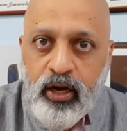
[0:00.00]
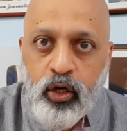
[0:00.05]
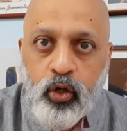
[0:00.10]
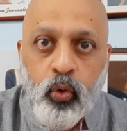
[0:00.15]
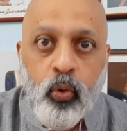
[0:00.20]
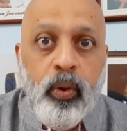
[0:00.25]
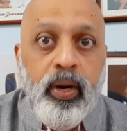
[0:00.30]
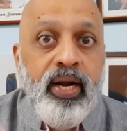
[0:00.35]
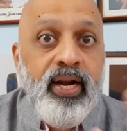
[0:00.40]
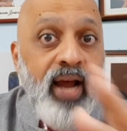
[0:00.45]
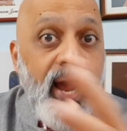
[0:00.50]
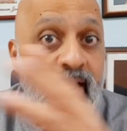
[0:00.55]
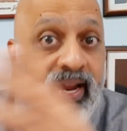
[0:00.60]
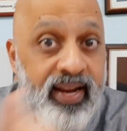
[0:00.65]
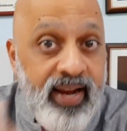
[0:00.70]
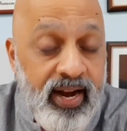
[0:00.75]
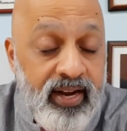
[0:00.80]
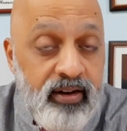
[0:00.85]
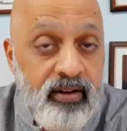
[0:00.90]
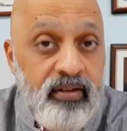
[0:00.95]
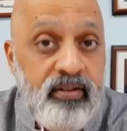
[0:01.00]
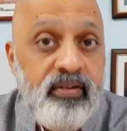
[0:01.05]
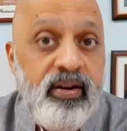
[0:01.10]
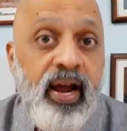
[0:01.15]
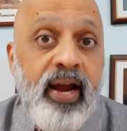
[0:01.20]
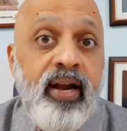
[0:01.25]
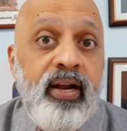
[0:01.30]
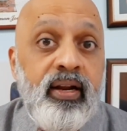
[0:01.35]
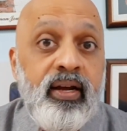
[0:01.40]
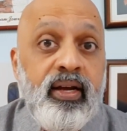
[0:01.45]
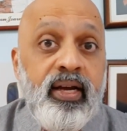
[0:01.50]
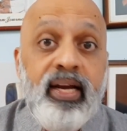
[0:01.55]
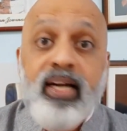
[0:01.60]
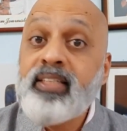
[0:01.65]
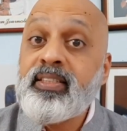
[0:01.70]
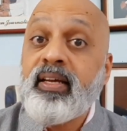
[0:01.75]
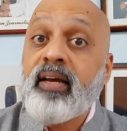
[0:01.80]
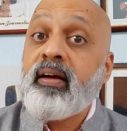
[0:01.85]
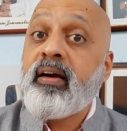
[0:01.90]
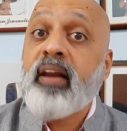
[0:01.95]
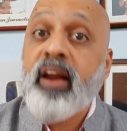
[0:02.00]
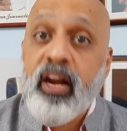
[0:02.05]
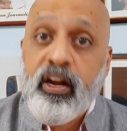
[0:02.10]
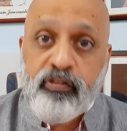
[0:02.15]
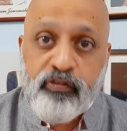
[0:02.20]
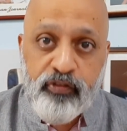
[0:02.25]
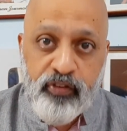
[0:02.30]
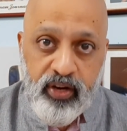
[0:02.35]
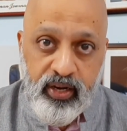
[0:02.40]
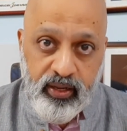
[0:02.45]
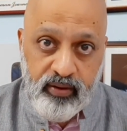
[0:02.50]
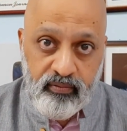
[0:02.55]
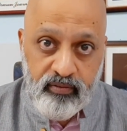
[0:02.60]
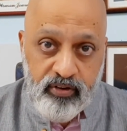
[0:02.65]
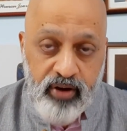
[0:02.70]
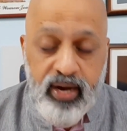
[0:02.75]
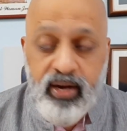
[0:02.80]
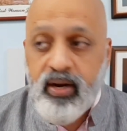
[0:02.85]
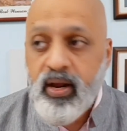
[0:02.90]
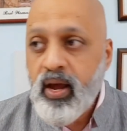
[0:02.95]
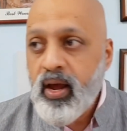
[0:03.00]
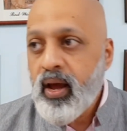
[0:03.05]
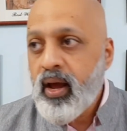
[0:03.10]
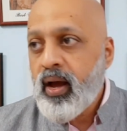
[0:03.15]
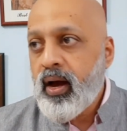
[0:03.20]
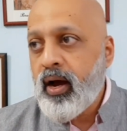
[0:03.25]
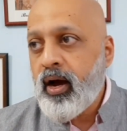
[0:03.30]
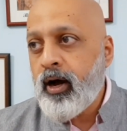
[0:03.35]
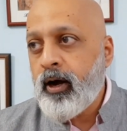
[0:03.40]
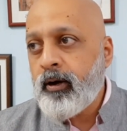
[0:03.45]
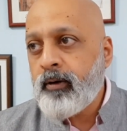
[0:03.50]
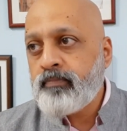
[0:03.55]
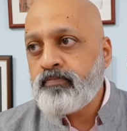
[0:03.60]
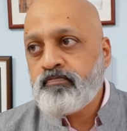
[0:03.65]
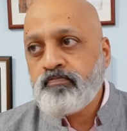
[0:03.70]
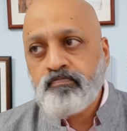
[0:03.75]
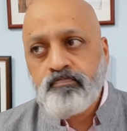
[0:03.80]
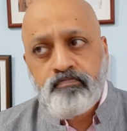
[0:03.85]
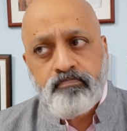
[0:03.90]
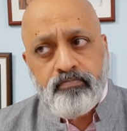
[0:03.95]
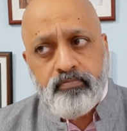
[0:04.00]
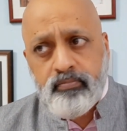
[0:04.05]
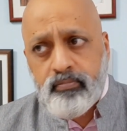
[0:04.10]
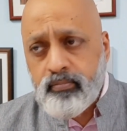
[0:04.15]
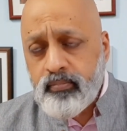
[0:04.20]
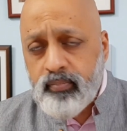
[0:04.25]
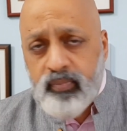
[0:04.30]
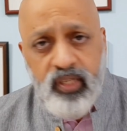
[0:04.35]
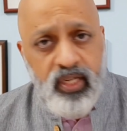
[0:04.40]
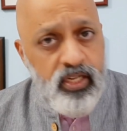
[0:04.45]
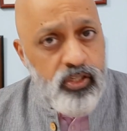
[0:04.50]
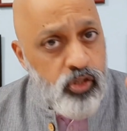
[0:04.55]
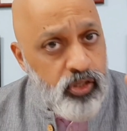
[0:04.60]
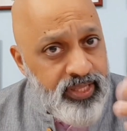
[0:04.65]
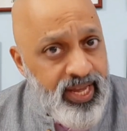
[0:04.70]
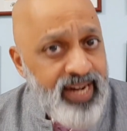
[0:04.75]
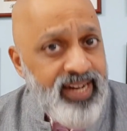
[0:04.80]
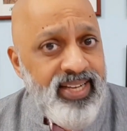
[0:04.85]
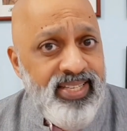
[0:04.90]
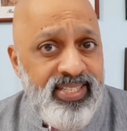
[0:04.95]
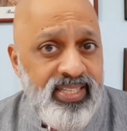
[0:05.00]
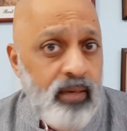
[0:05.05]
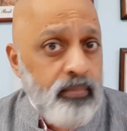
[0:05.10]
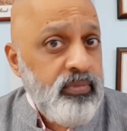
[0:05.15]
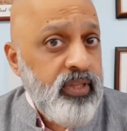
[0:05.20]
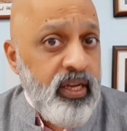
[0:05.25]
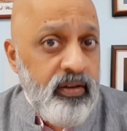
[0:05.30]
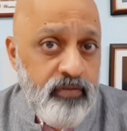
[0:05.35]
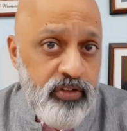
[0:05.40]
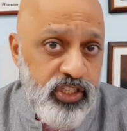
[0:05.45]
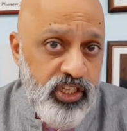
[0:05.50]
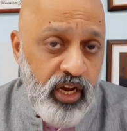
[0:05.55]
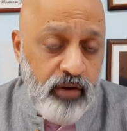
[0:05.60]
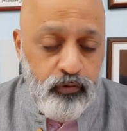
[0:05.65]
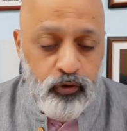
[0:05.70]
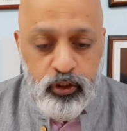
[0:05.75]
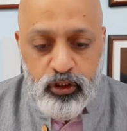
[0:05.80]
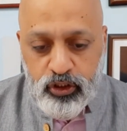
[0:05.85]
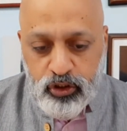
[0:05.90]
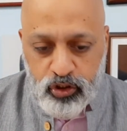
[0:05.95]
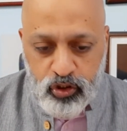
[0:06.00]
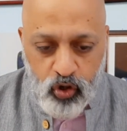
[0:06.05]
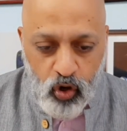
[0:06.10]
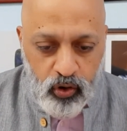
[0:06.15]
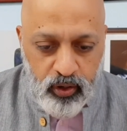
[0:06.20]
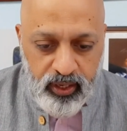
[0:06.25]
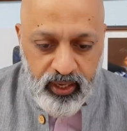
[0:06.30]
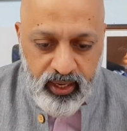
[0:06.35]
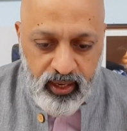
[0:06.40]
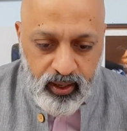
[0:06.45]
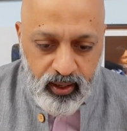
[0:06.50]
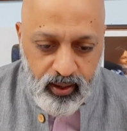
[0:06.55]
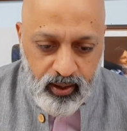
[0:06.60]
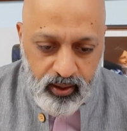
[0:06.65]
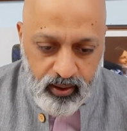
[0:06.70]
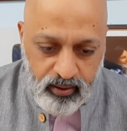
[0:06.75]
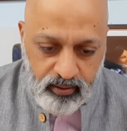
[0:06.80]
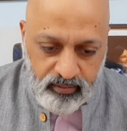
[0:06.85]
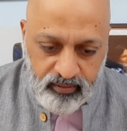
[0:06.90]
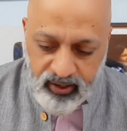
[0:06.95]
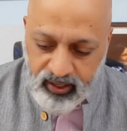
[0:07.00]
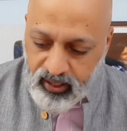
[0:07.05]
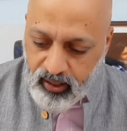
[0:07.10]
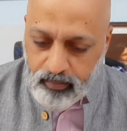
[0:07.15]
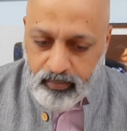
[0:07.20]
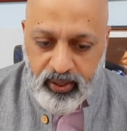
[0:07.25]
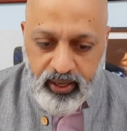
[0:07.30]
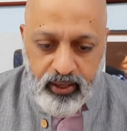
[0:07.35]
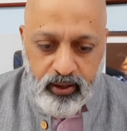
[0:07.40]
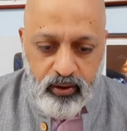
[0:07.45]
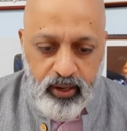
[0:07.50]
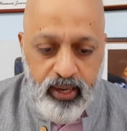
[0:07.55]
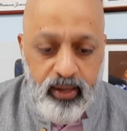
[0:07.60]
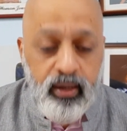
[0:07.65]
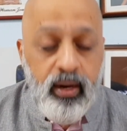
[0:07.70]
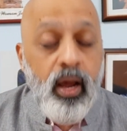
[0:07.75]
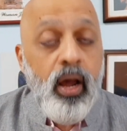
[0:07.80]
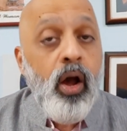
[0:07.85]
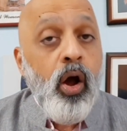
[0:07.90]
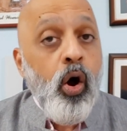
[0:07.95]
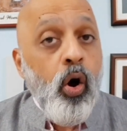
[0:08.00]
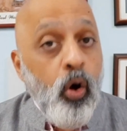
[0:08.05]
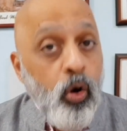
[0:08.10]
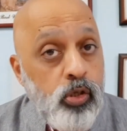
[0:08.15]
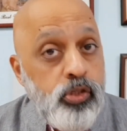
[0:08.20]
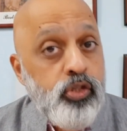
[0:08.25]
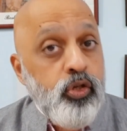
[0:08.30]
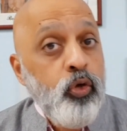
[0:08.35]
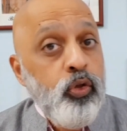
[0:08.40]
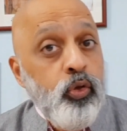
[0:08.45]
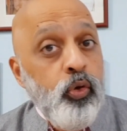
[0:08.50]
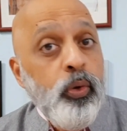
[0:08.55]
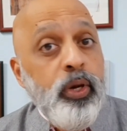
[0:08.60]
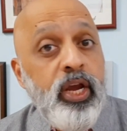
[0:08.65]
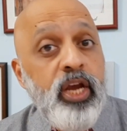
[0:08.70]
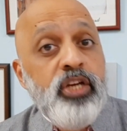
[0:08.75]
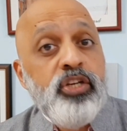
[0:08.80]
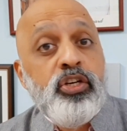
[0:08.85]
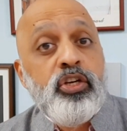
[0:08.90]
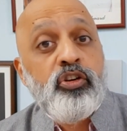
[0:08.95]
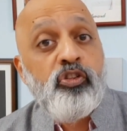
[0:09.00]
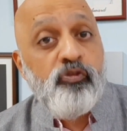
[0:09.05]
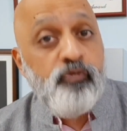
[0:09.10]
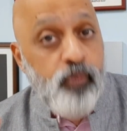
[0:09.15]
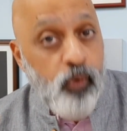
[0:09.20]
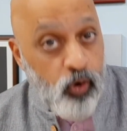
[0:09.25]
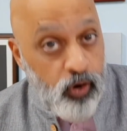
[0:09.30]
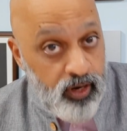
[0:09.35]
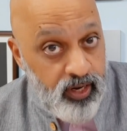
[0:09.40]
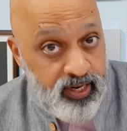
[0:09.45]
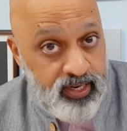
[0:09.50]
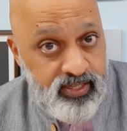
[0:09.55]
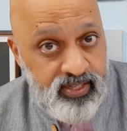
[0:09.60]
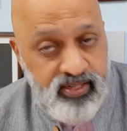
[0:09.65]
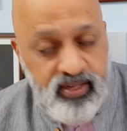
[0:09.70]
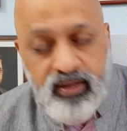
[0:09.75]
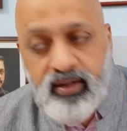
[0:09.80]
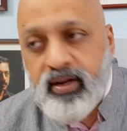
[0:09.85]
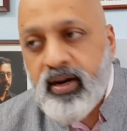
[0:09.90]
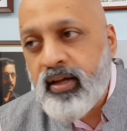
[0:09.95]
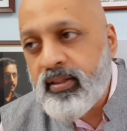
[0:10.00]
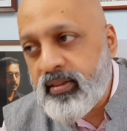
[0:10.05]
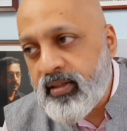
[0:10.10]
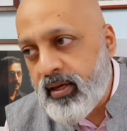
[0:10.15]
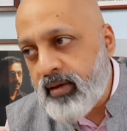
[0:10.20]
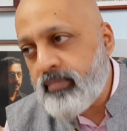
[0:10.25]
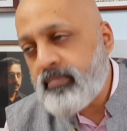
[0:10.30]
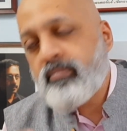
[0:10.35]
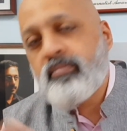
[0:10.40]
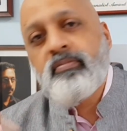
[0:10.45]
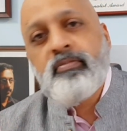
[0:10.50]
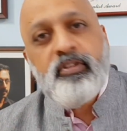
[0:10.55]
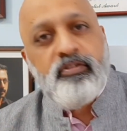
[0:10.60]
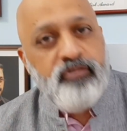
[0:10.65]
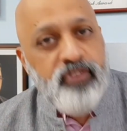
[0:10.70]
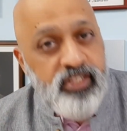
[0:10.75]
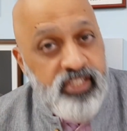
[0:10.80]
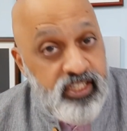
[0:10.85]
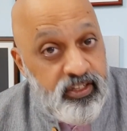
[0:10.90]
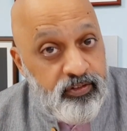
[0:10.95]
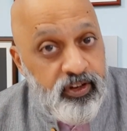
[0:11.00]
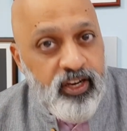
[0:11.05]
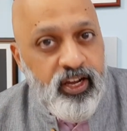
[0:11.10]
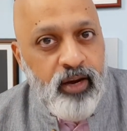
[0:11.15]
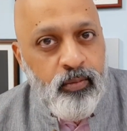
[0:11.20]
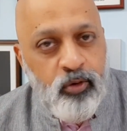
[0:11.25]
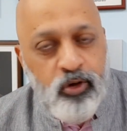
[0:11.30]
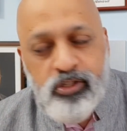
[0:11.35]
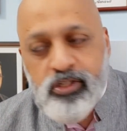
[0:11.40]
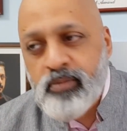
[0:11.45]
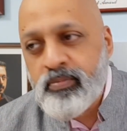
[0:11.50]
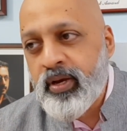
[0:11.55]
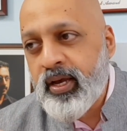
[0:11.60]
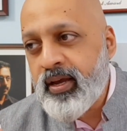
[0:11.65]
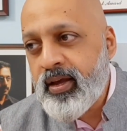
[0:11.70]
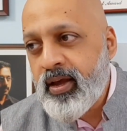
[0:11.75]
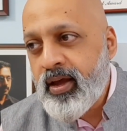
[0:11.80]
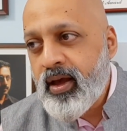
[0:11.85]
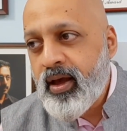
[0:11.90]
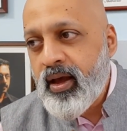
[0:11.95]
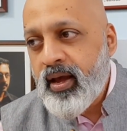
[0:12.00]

I do it, I get it right. It's a great feeling, right? Um, so that is something which I would strongly recommend, right? Also on the occasion of Pongal and Sankranti, festival ka mausam hai,